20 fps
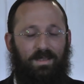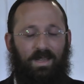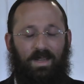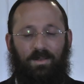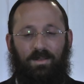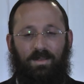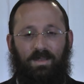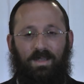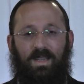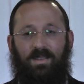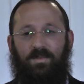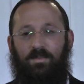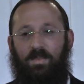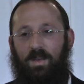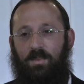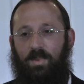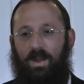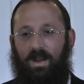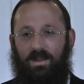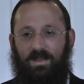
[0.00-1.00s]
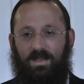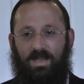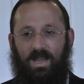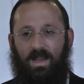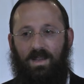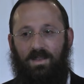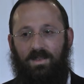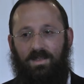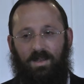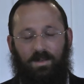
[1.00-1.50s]
would leave my parents'
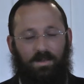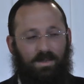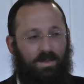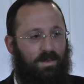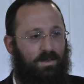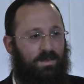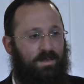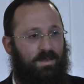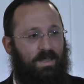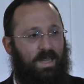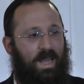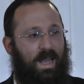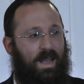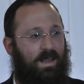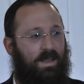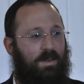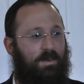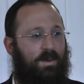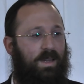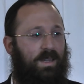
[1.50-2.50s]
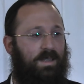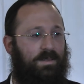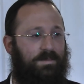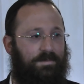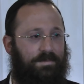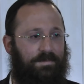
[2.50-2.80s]
house, I would go to the alleyway,